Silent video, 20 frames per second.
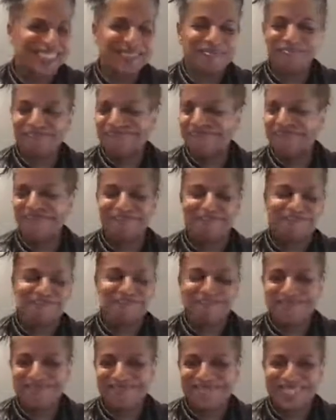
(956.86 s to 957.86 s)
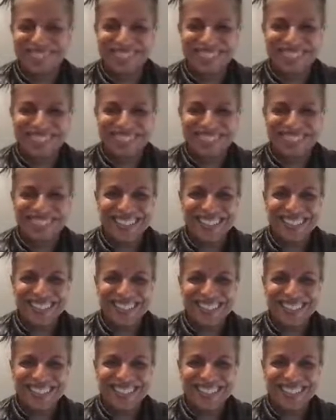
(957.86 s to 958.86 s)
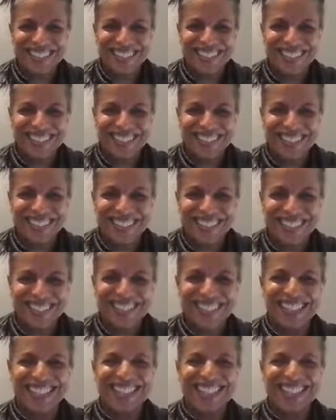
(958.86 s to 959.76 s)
This person isn't speaking.